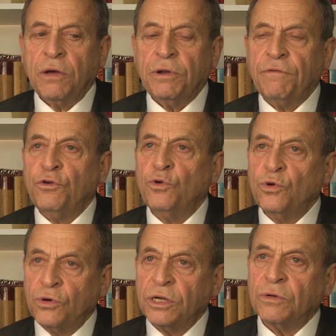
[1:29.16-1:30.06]
but if you
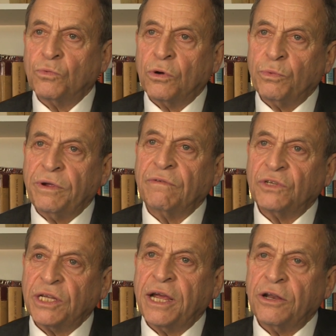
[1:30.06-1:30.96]
look at what we have
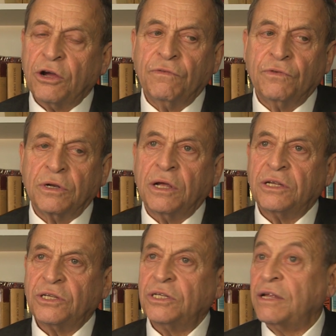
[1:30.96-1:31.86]
said over the
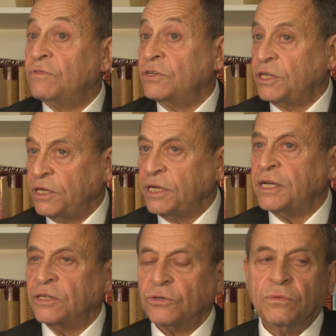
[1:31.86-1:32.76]
last 70
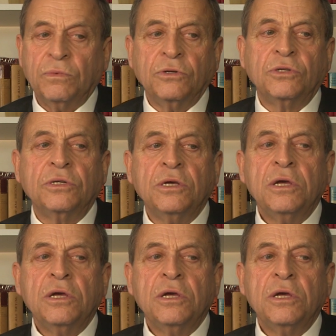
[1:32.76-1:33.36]
years almost,